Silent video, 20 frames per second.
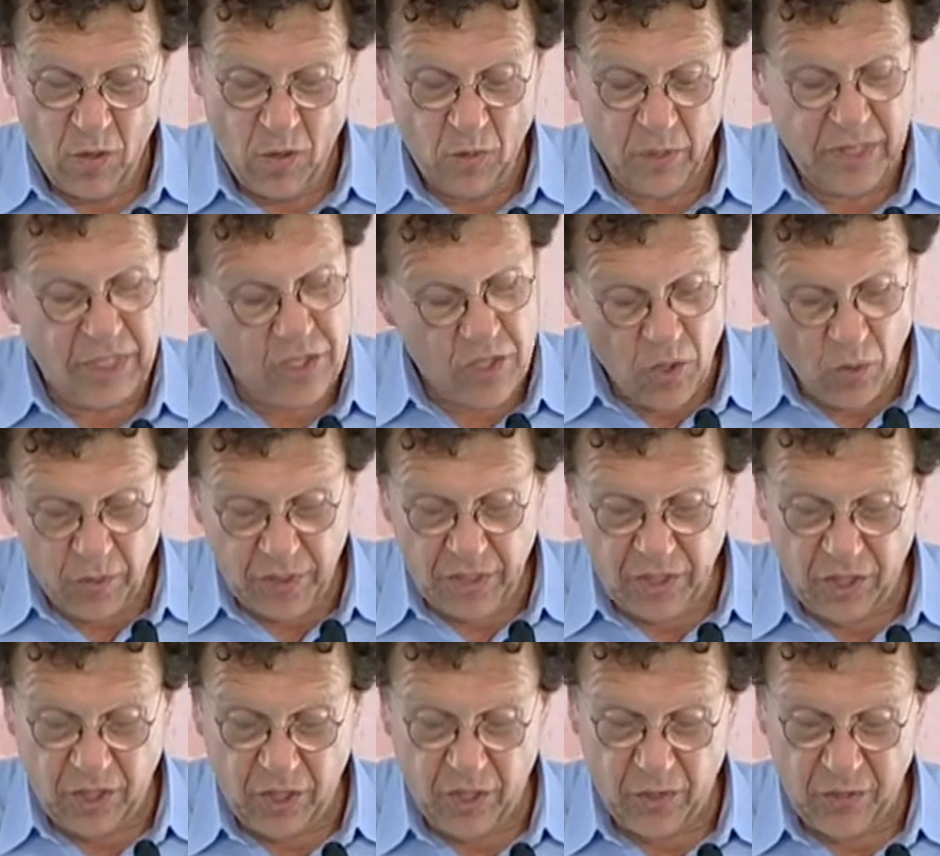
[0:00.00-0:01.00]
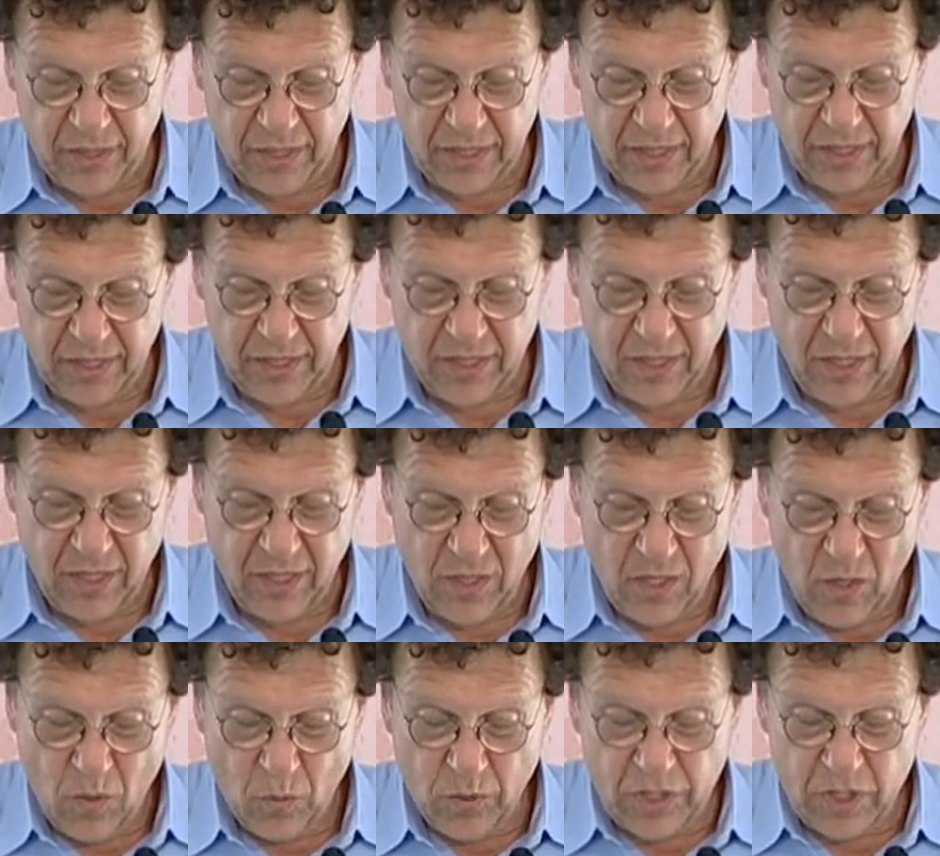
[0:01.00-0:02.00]
Was no one curious?
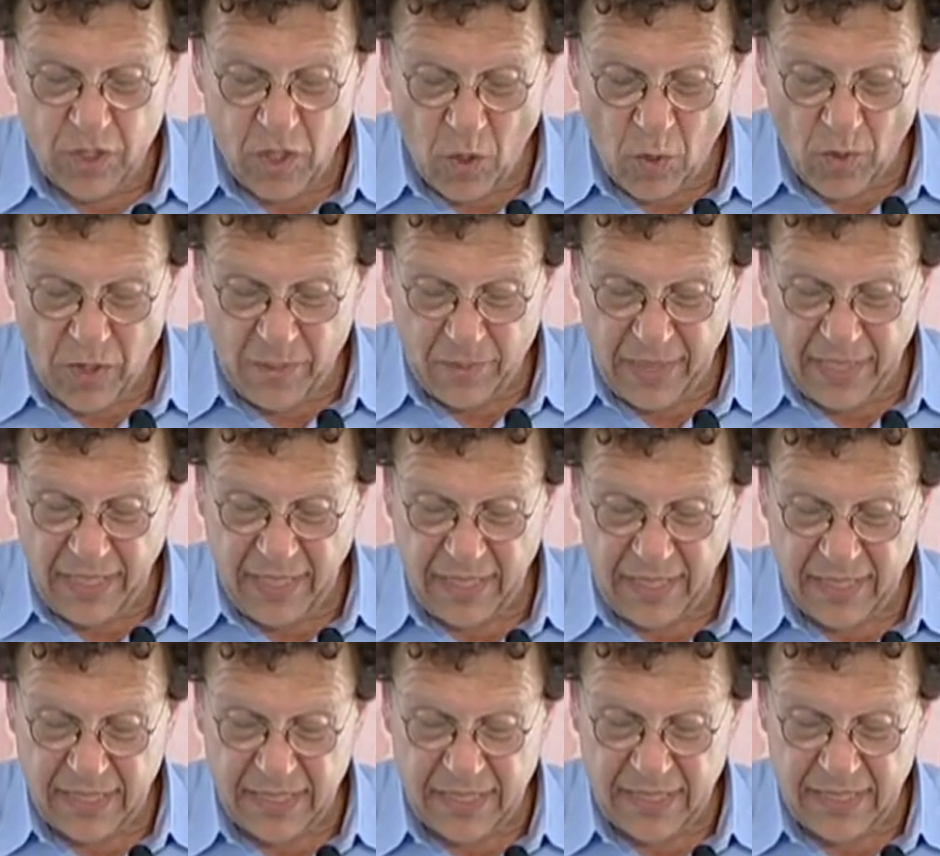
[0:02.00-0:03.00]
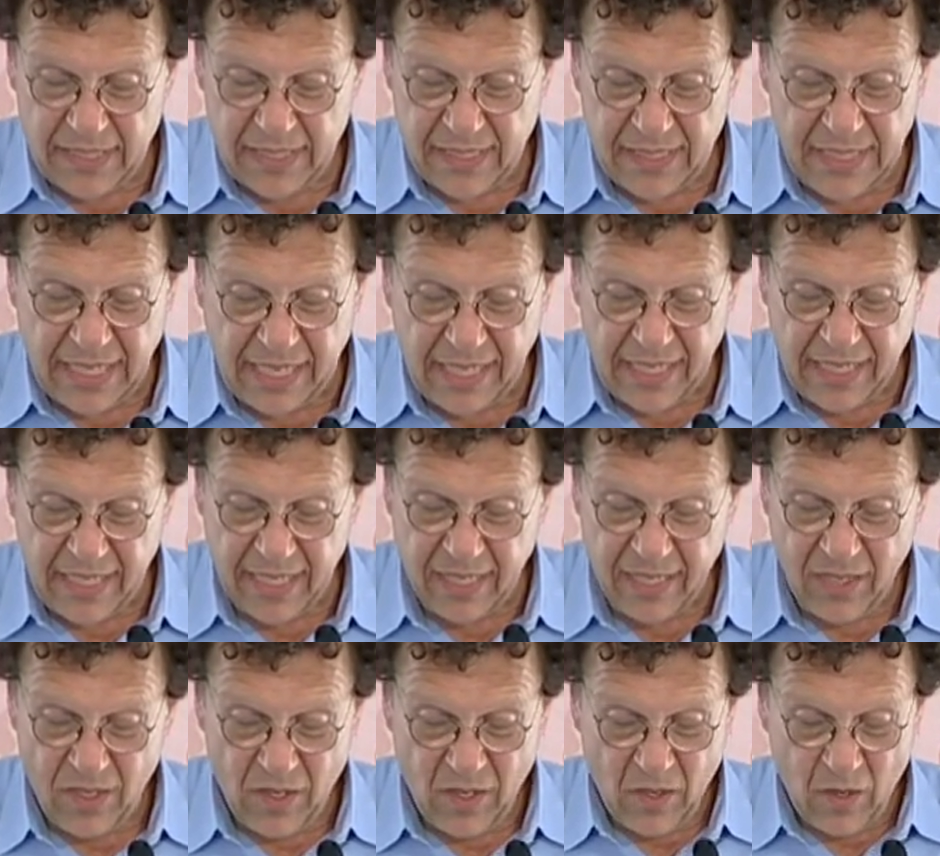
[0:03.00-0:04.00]
Was no one making us stink?
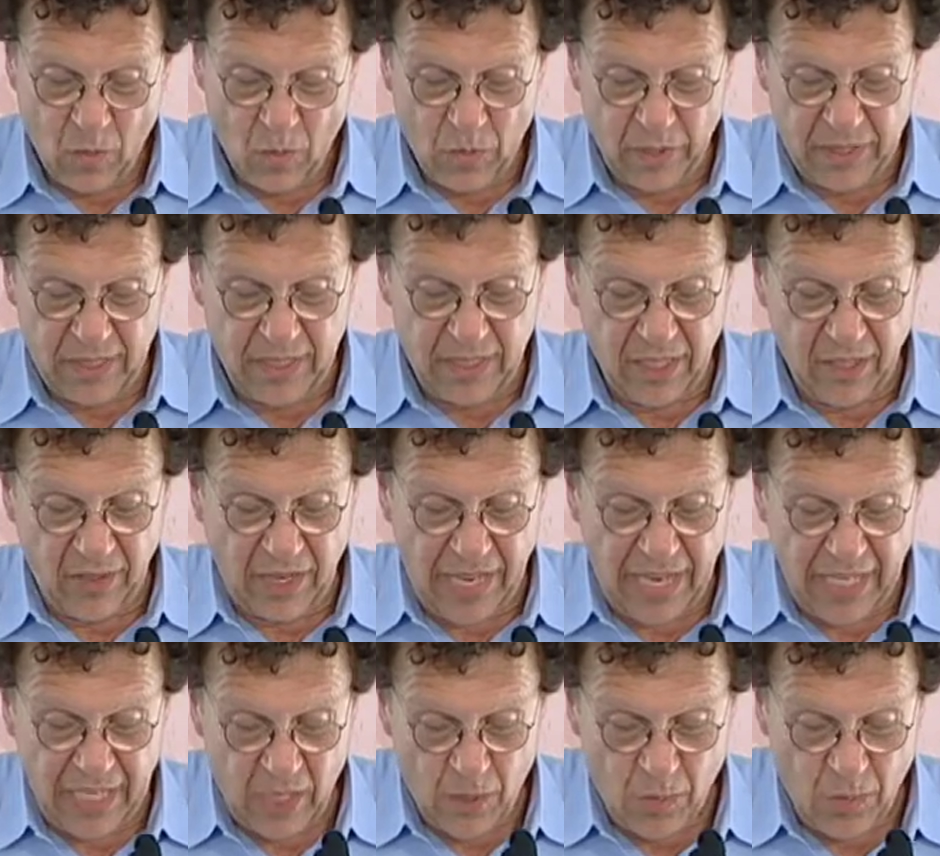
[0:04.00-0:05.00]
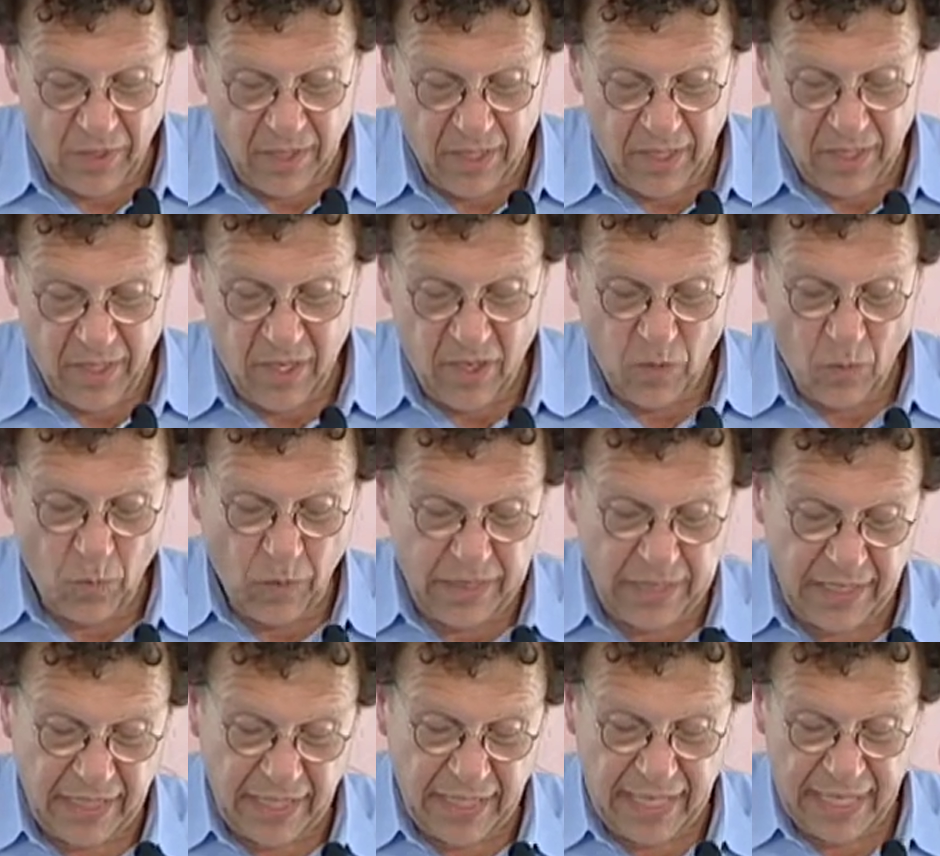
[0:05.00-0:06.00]
Wasn't there anyone
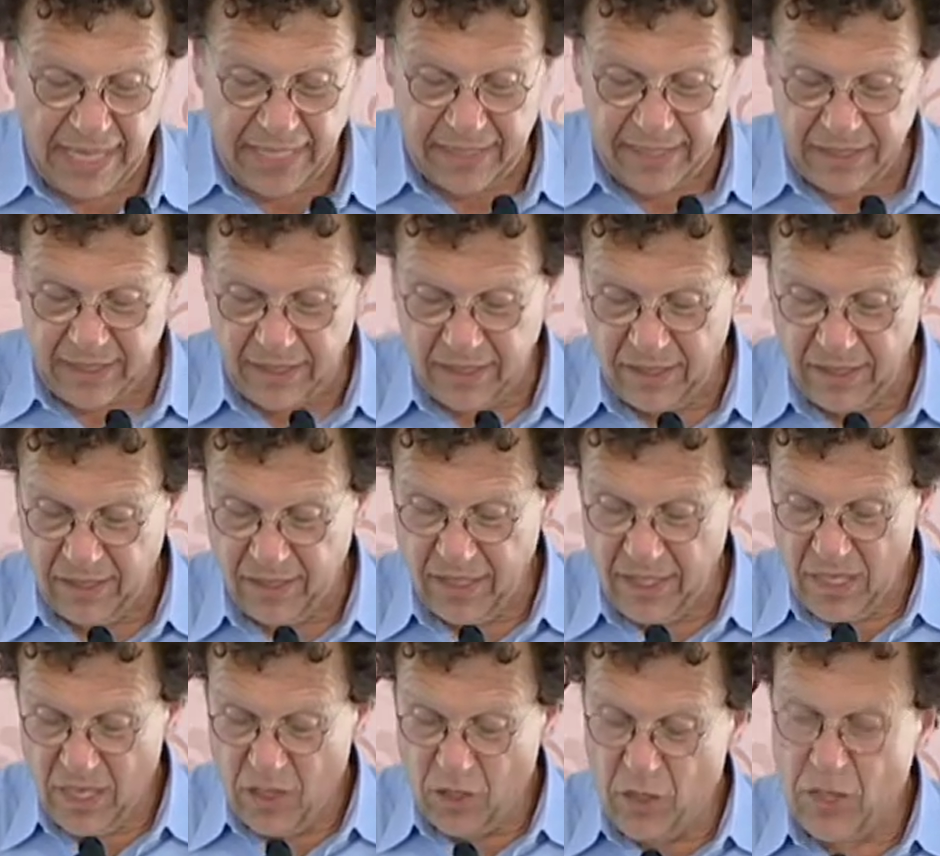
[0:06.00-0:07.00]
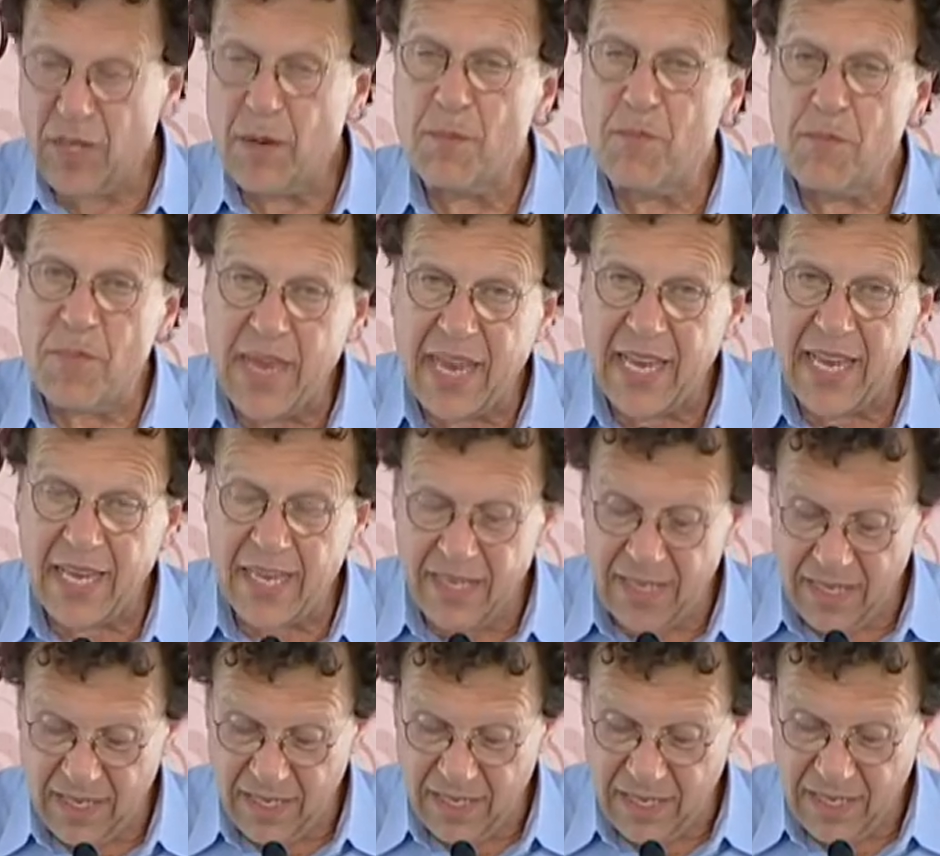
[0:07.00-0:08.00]
wanting an answer? Could a
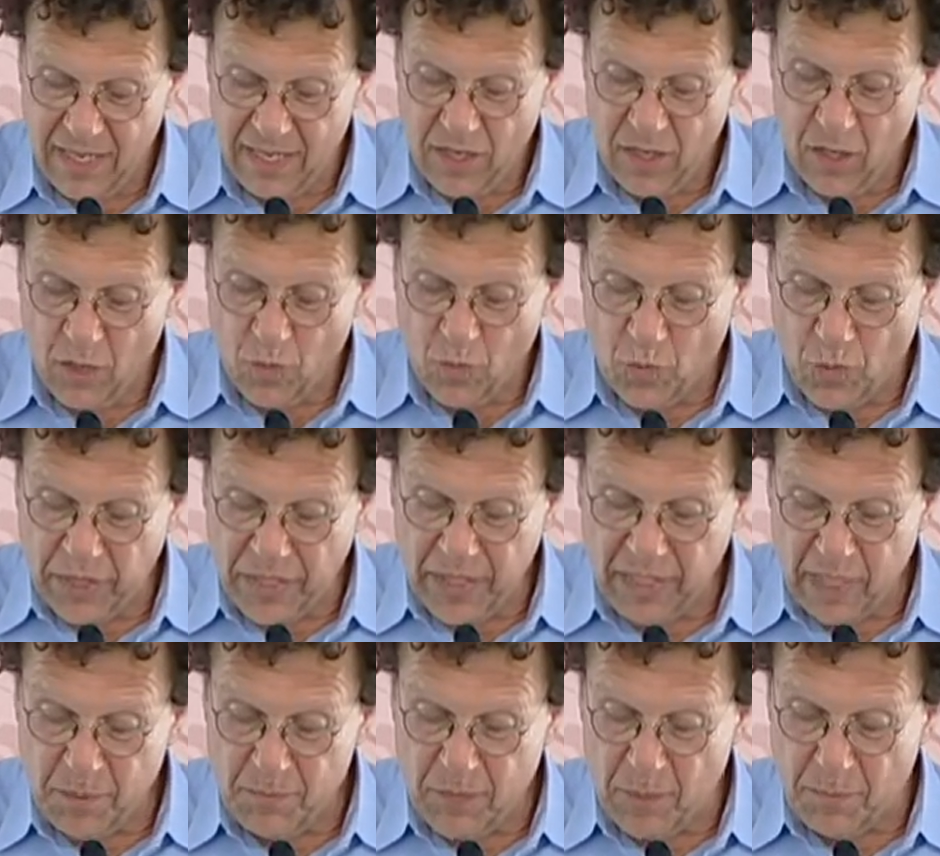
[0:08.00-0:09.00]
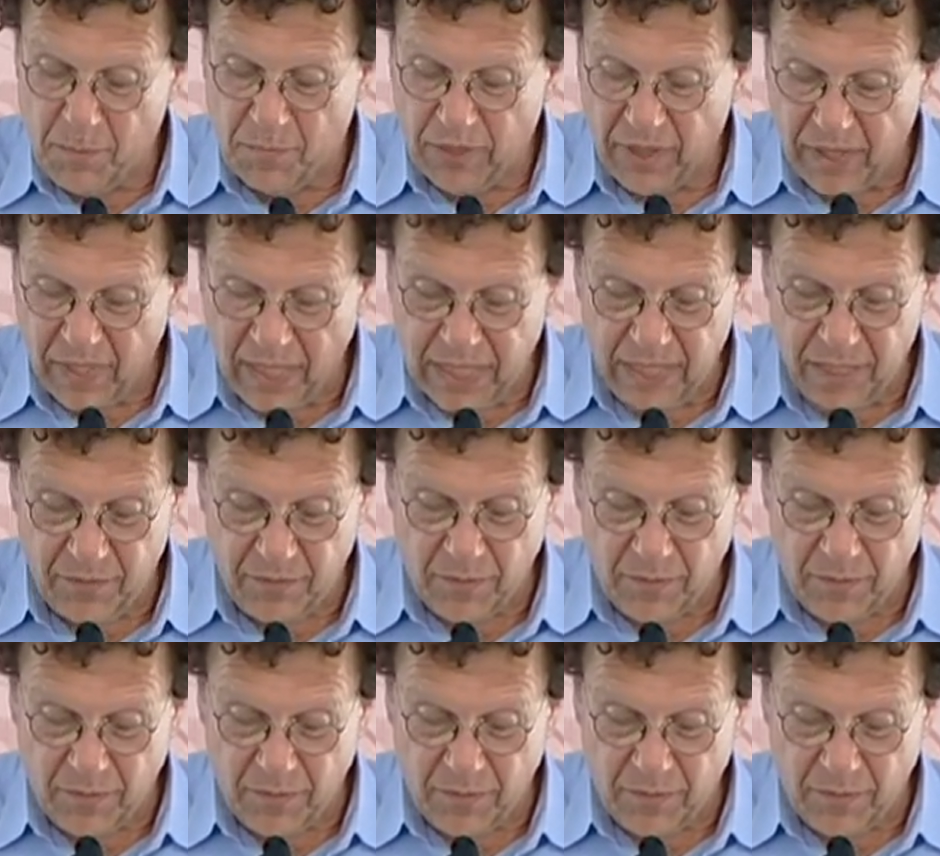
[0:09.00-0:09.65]
man really be plucked